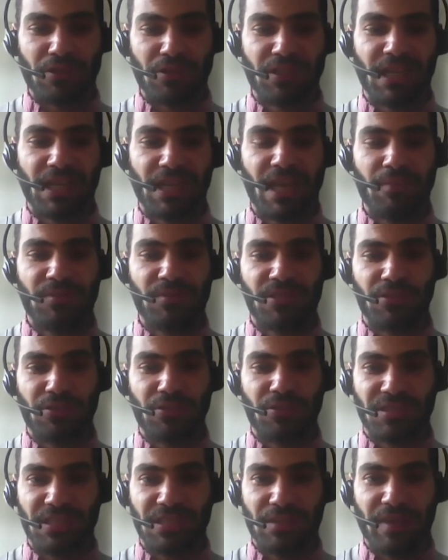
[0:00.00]
claims,
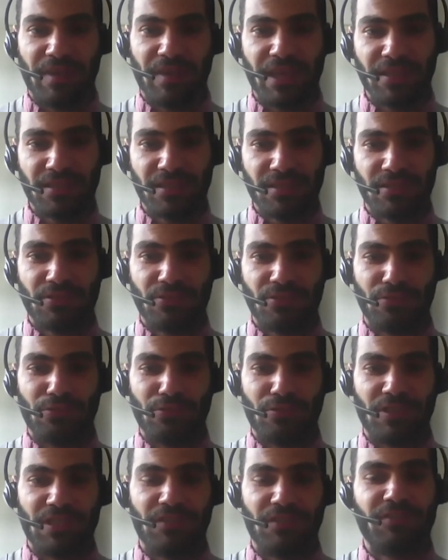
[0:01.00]
those demands
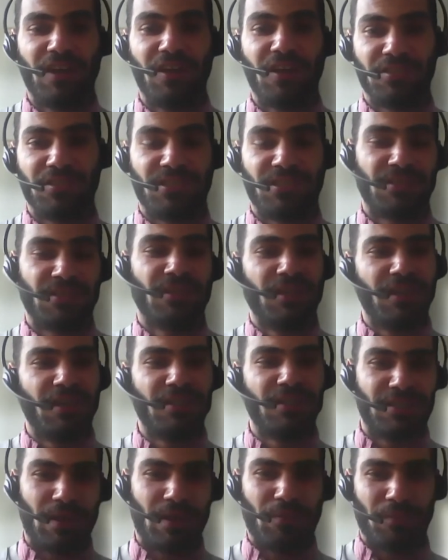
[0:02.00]
to defend
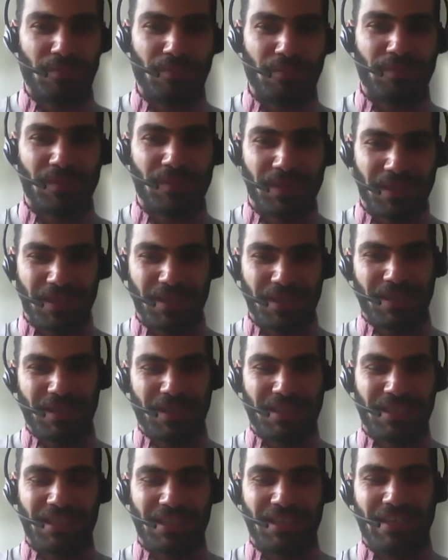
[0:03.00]
some
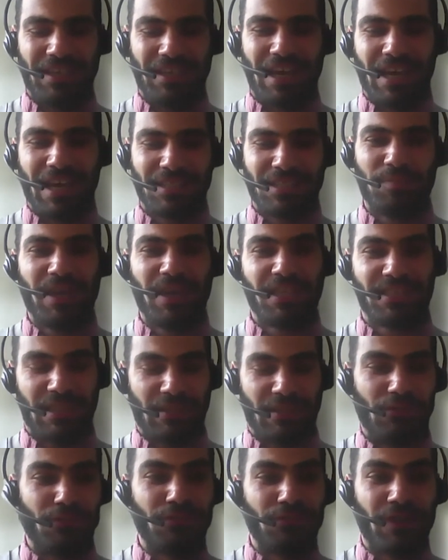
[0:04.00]
key aspects
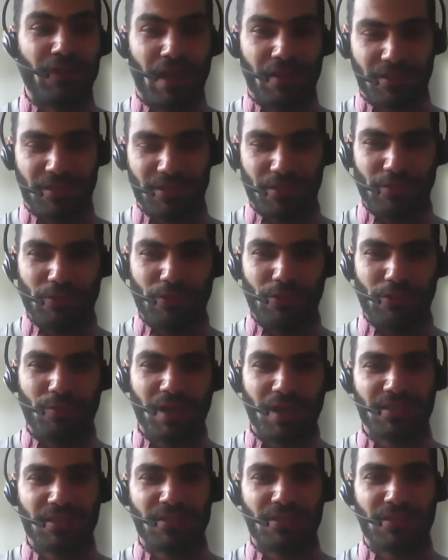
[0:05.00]
and to found some new
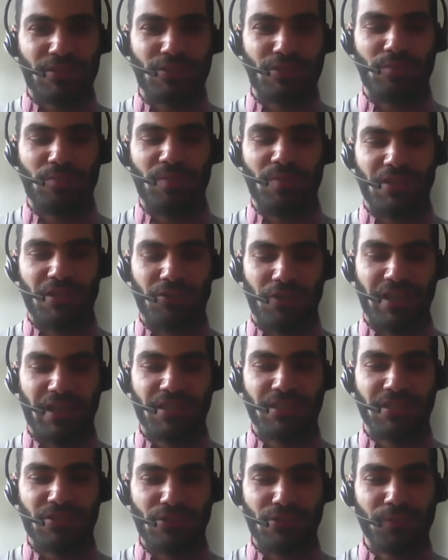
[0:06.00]
ones should be
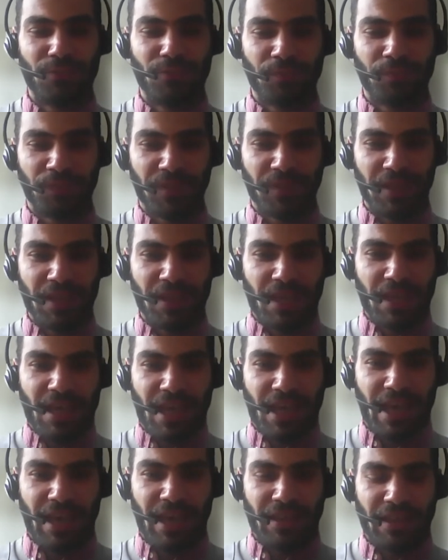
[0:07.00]
addressed to.
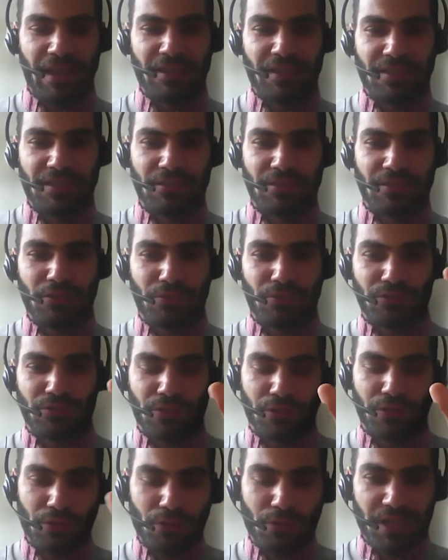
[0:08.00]
And this the
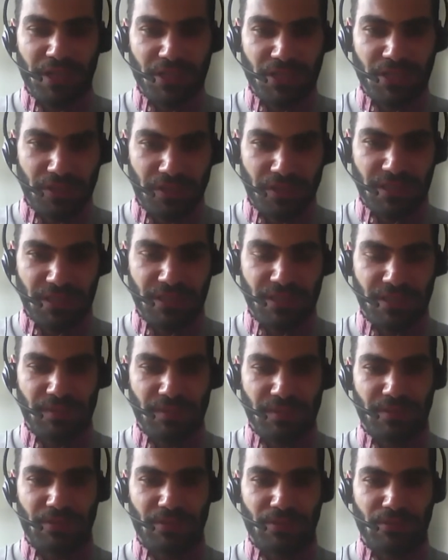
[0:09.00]

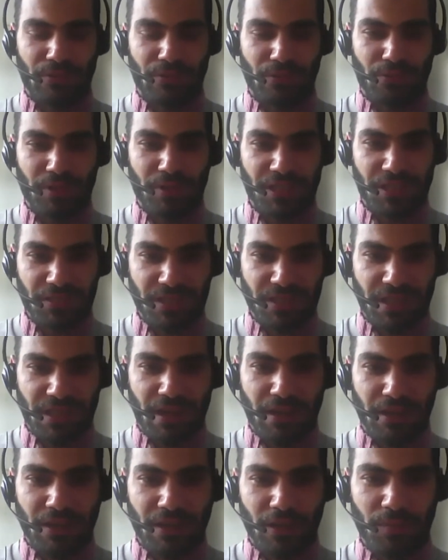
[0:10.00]
questions that
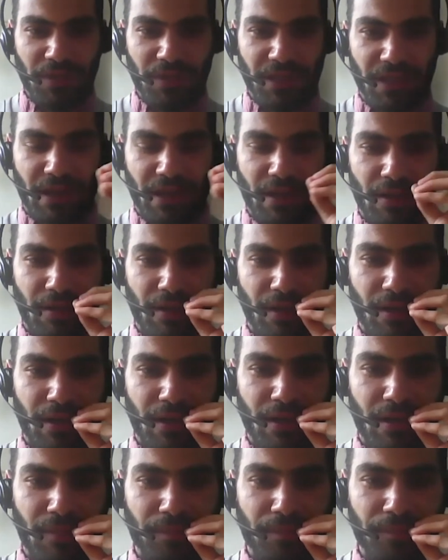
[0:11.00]
are coming
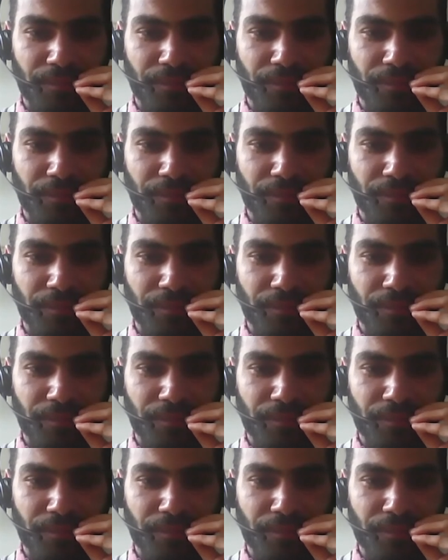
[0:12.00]
are